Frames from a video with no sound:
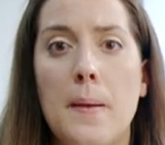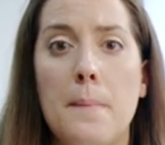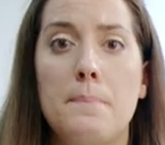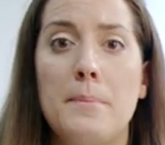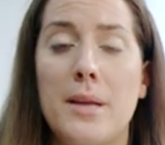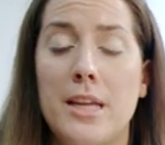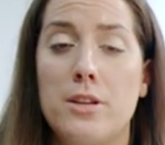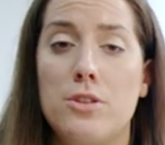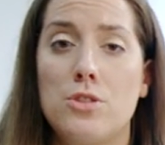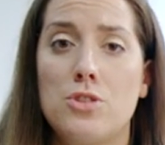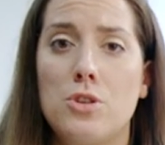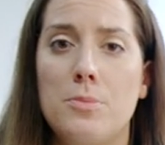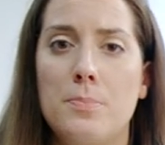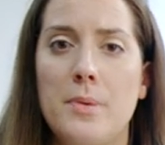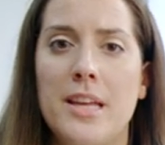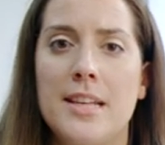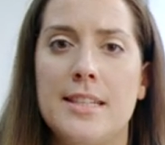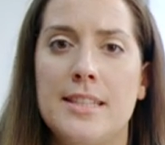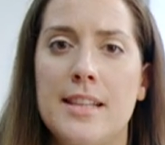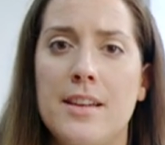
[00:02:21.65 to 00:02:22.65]
Microscopy
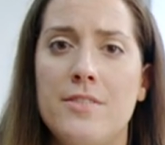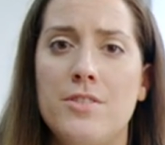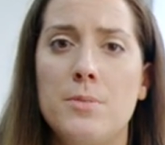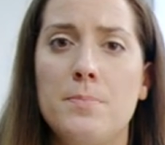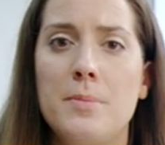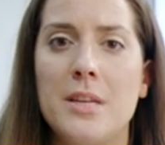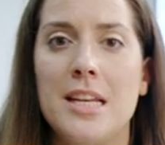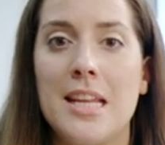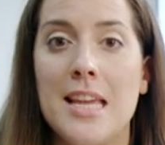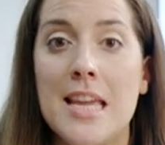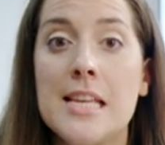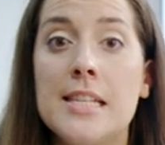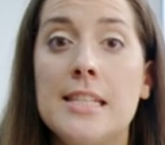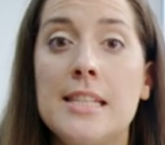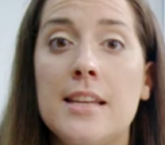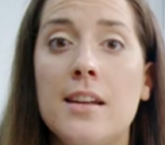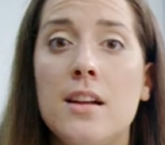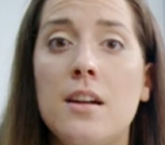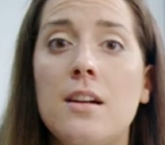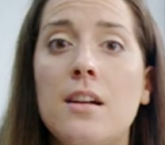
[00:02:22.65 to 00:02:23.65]
has never been
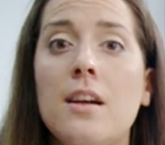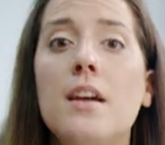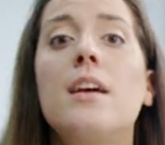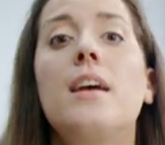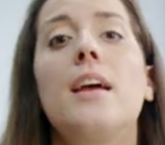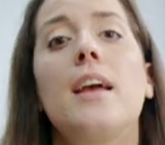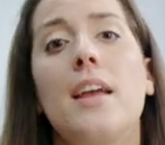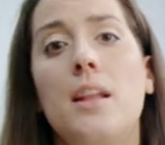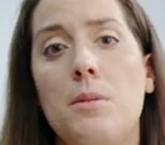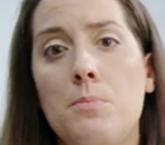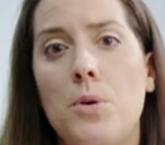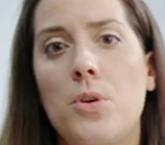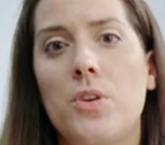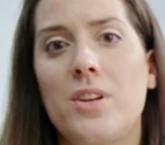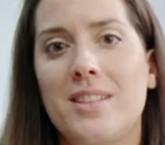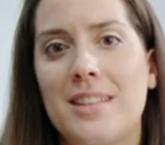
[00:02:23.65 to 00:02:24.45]
easier and more